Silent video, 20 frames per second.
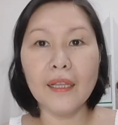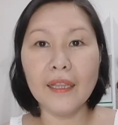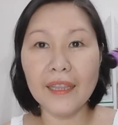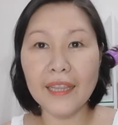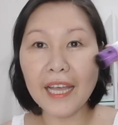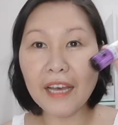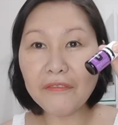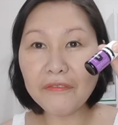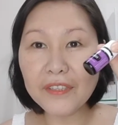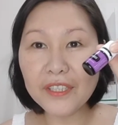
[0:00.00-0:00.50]

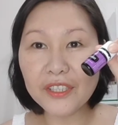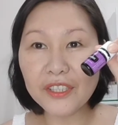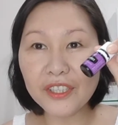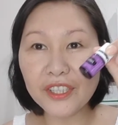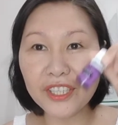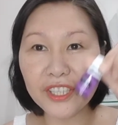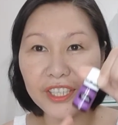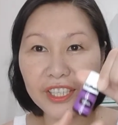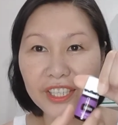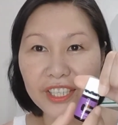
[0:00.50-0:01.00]

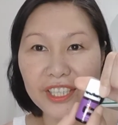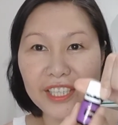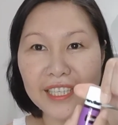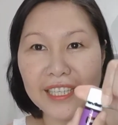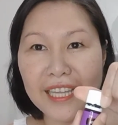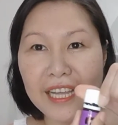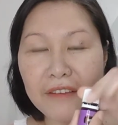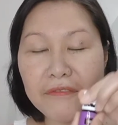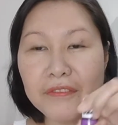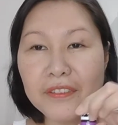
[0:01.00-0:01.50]
Lavender,
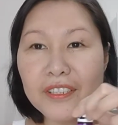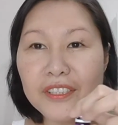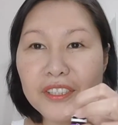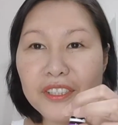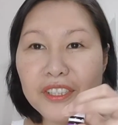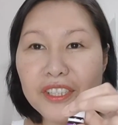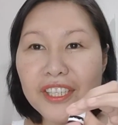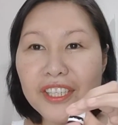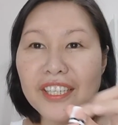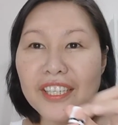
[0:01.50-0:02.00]

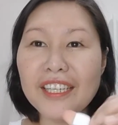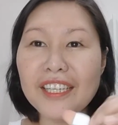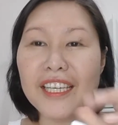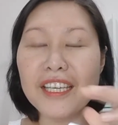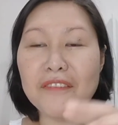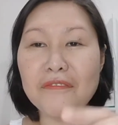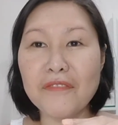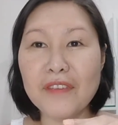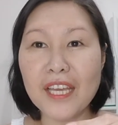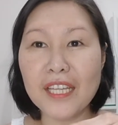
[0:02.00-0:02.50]

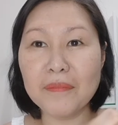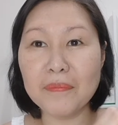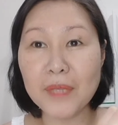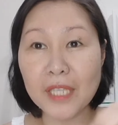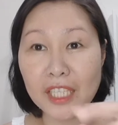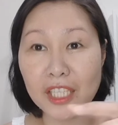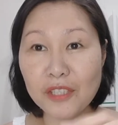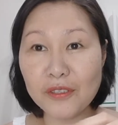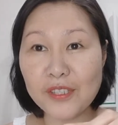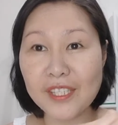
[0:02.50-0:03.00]
if you had
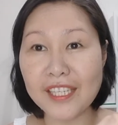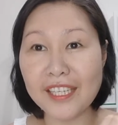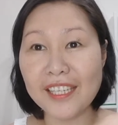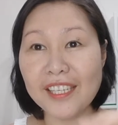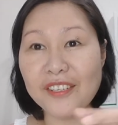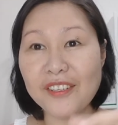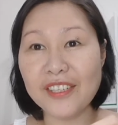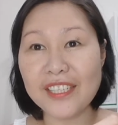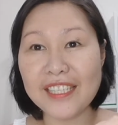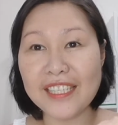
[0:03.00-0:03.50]
been using
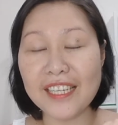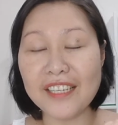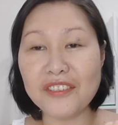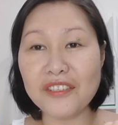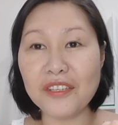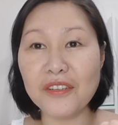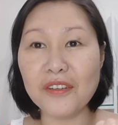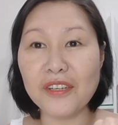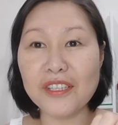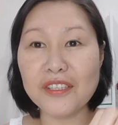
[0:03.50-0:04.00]
your
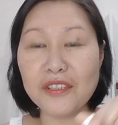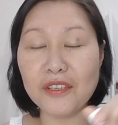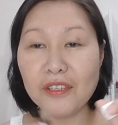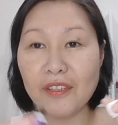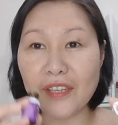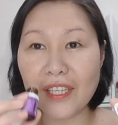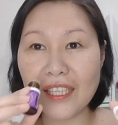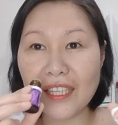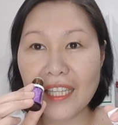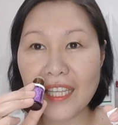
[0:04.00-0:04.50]
essential oils
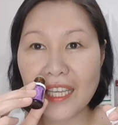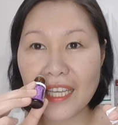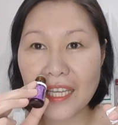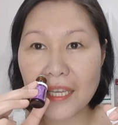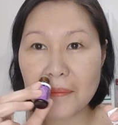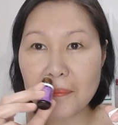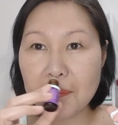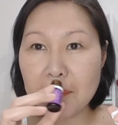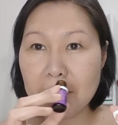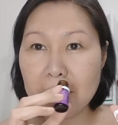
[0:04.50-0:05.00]
already,
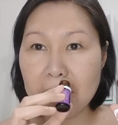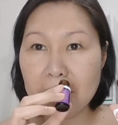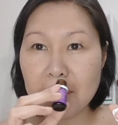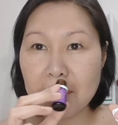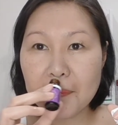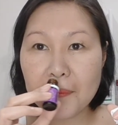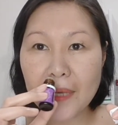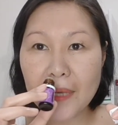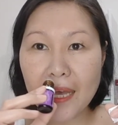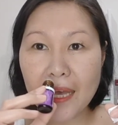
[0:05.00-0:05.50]

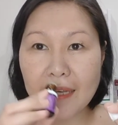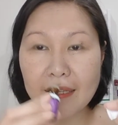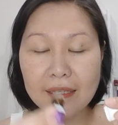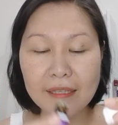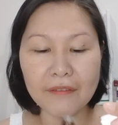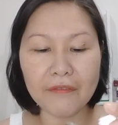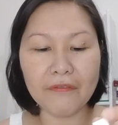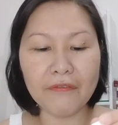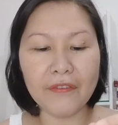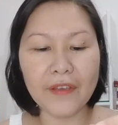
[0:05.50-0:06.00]
has
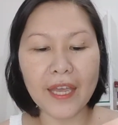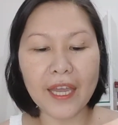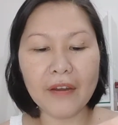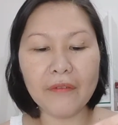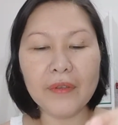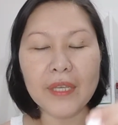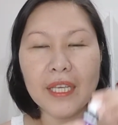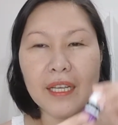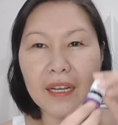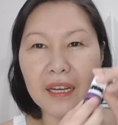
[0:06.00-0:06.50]
a
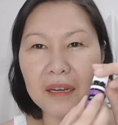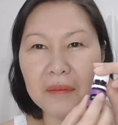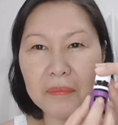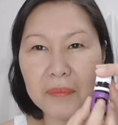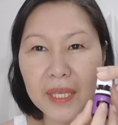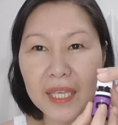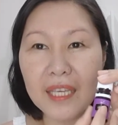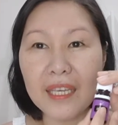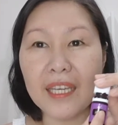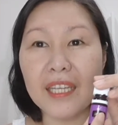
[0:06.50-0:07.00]
very
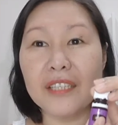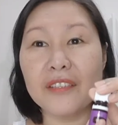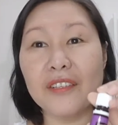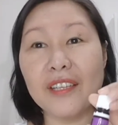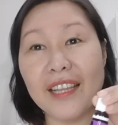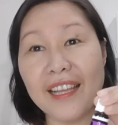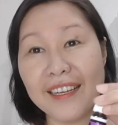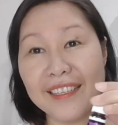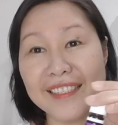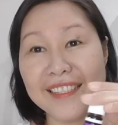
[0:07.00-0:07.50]
calming and
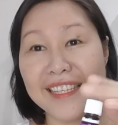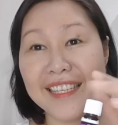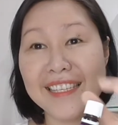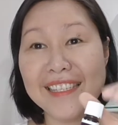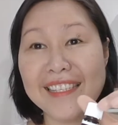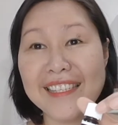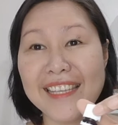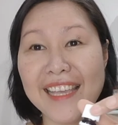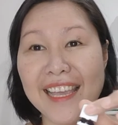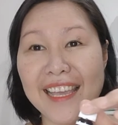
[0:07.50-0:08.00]
relaxing
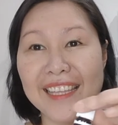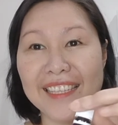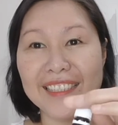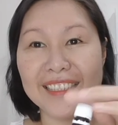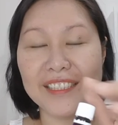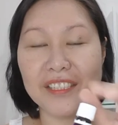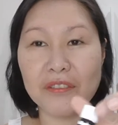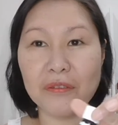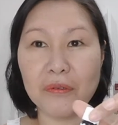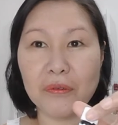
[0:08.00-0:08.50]
scent.
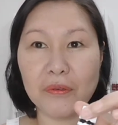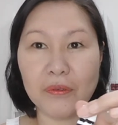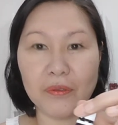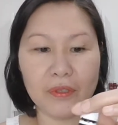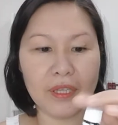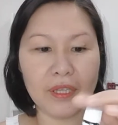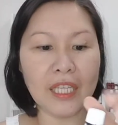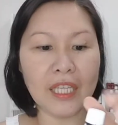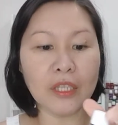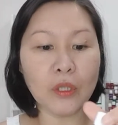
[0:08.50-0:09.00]
So
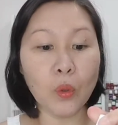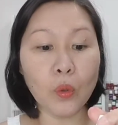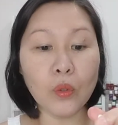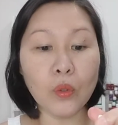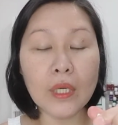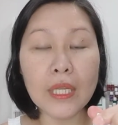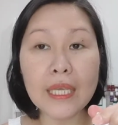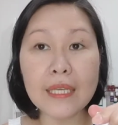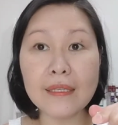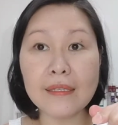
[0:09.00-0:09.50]
not
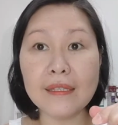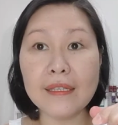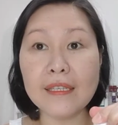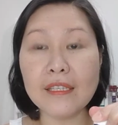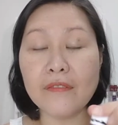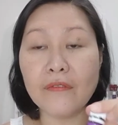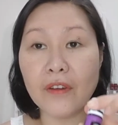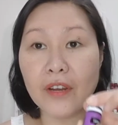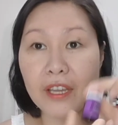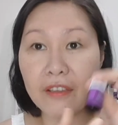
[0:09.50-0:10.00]
only is
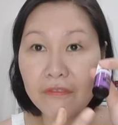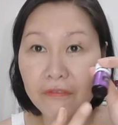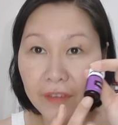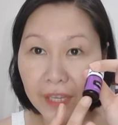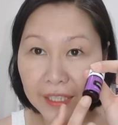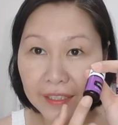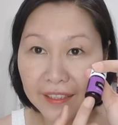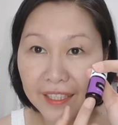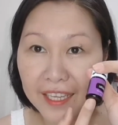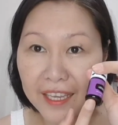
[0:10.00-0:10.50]
this very
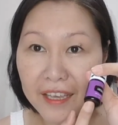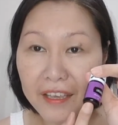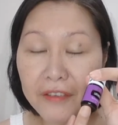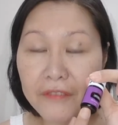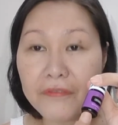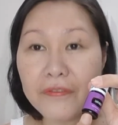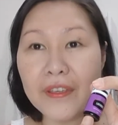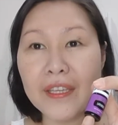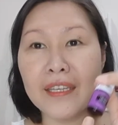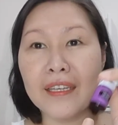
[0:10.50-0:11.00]

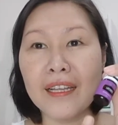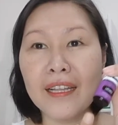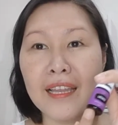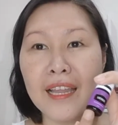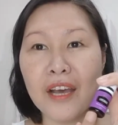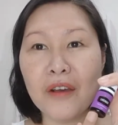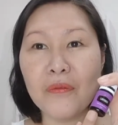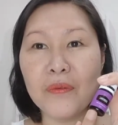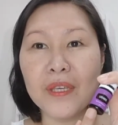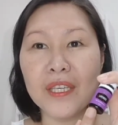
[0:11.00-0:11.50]
effective in
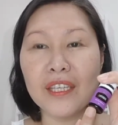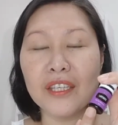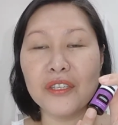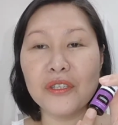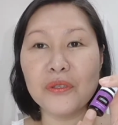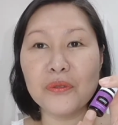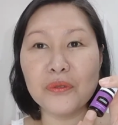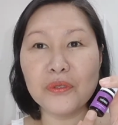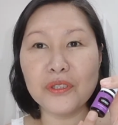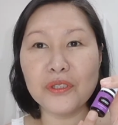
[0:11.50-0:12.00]
allowing
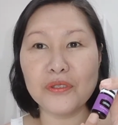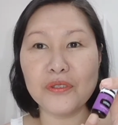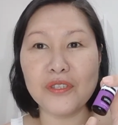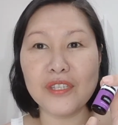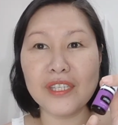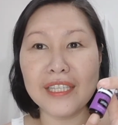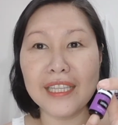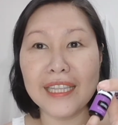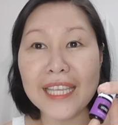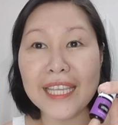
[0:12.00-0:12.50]
you to
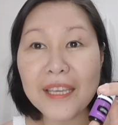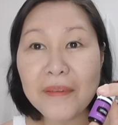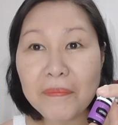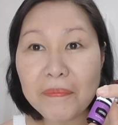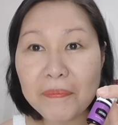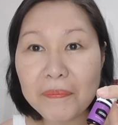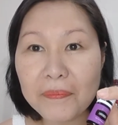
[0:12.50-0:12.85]
sleep,